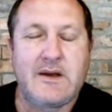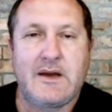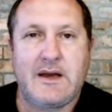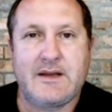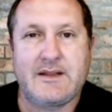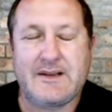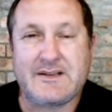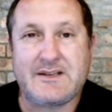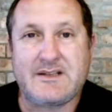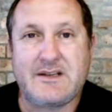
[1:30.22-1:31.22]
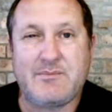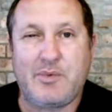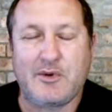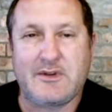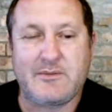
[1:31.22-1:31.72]
And this is the
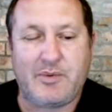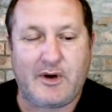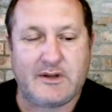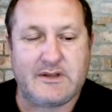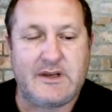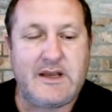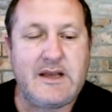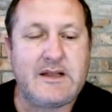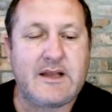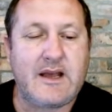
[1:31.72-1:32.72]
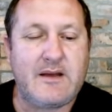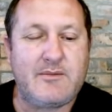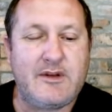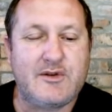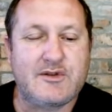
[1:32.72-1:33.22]
important part. It can
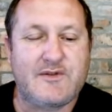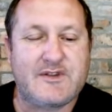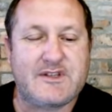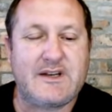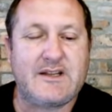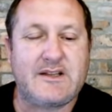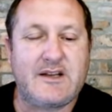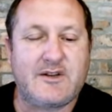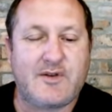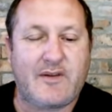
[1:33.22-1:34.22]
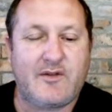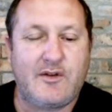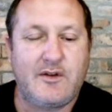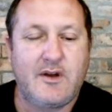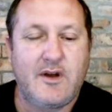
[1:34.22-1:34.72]
be used to facilitate
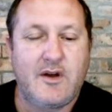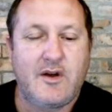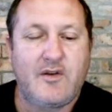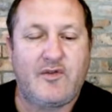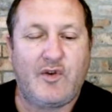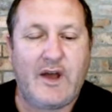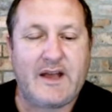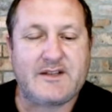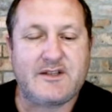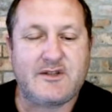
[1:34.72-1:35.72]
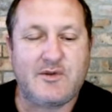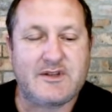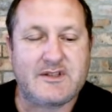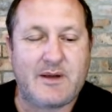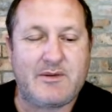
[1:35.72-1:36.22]
travel, for access to
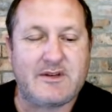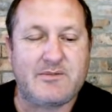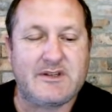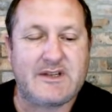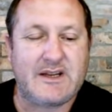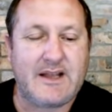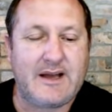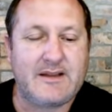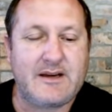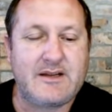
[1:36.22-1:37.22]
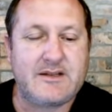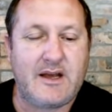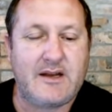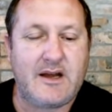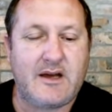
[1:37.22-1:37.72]
establishments and gatherings,
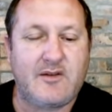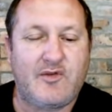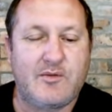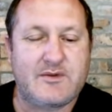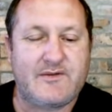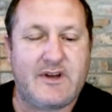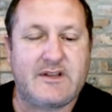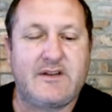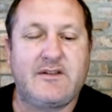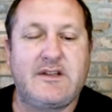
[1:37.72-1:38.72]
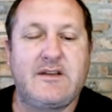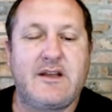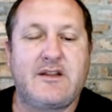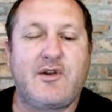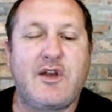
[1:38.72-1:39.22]
and other forms of activity
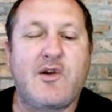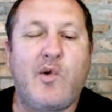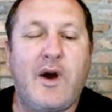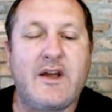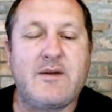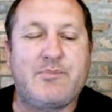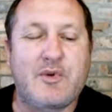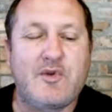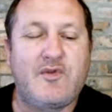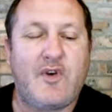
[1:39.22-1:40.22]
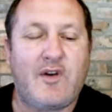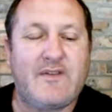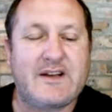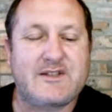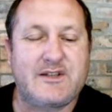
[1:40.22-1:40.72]
that require proof of
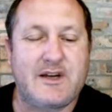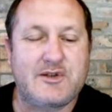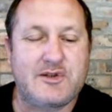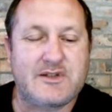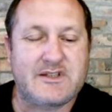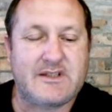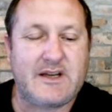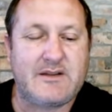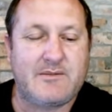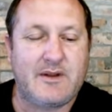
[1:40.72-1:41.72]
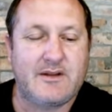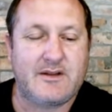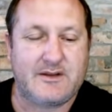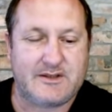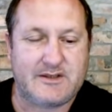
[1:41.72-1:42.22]
vaccination
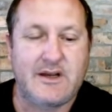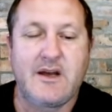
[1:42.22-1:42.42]
status.